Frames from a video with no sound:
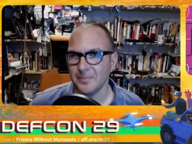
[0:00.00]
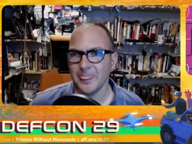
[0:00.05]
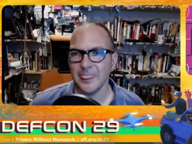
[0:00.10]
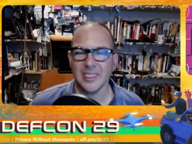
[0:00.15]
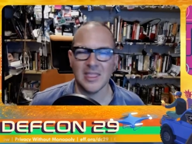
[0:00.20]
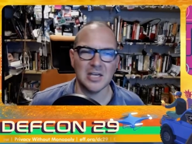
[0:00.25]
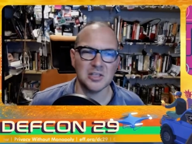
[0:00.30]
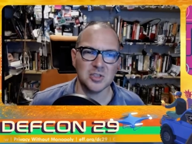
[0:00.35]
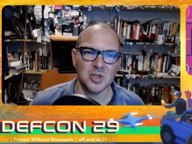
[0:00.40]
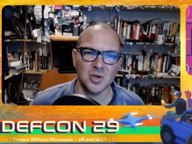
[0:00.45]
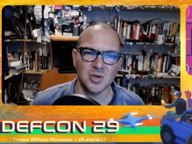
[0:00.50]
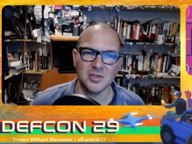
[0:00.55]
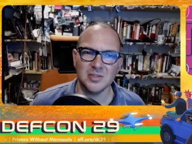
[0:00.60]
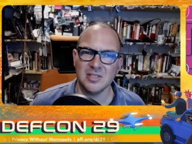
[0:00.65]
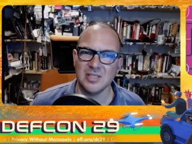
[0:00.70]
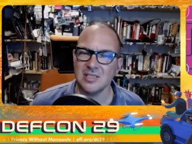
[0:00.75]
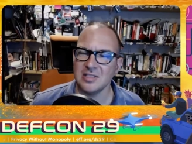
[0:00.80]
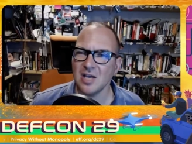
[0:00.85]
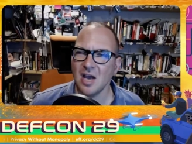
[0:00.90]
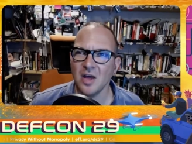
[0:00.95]
that turns
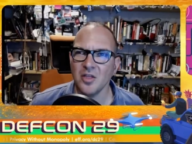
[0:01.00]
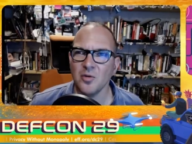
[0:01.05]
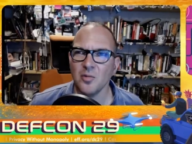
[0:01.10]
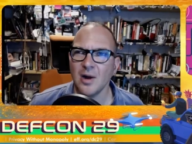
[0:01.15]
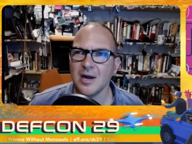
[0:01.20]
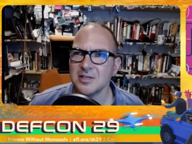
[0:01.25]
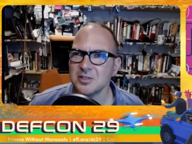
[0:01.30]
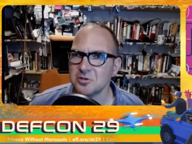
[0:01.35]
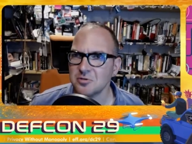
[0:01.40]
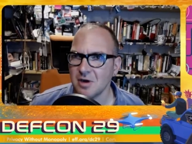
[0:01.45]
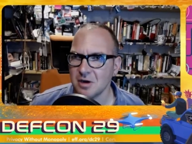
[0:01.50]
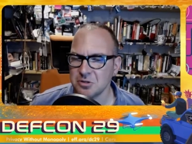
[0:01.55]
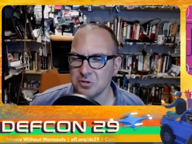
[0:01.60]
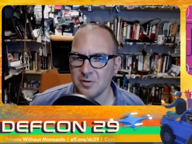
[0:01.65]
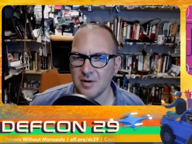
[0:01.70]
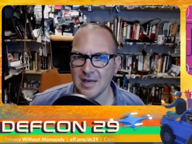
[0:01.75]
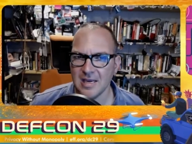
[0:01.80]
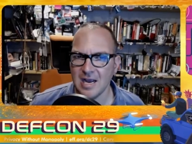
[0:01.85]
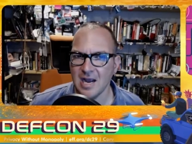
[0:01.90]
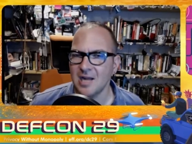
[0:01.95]
these otherwise
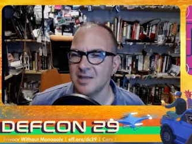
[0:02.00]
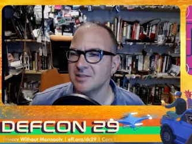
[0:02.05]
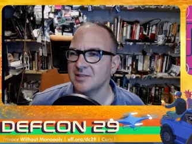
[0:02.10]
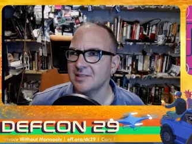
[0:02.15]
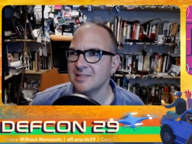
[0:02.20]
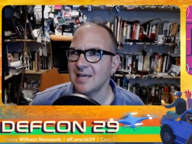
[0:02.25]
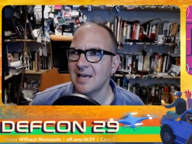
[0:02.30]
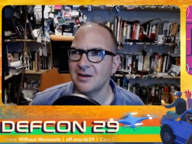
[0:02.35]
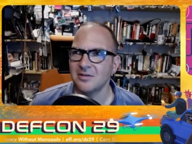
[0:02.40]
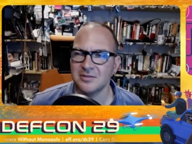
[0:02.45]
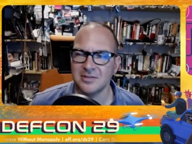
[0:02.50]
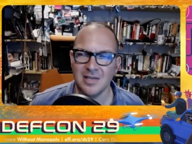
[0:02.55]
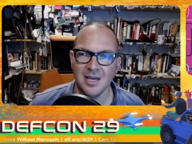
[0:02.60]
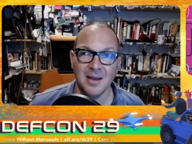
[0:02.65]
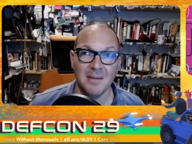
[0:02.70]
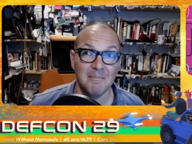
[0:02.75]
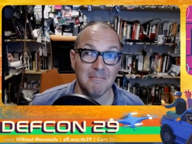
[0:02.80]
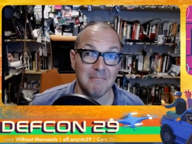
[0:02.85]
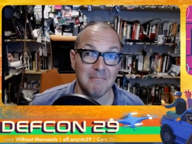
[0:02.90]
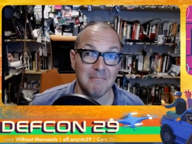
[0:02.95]
structurally unsound
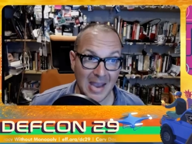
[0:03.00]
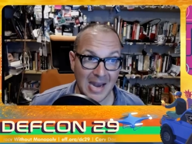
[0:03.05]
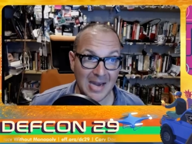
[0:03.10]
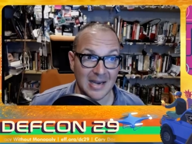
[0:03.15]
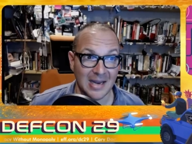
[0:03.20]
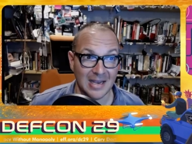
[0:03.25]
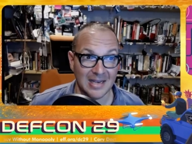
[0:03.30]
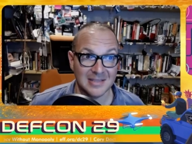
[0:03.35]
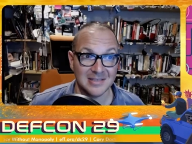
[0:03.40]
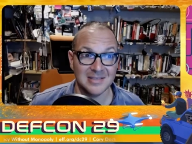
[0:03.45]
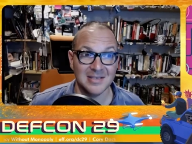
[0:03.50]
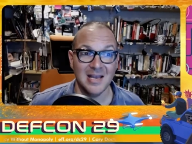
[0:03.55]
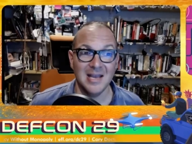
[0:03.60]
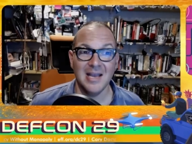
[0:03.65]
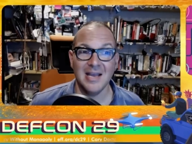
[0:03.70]
mandates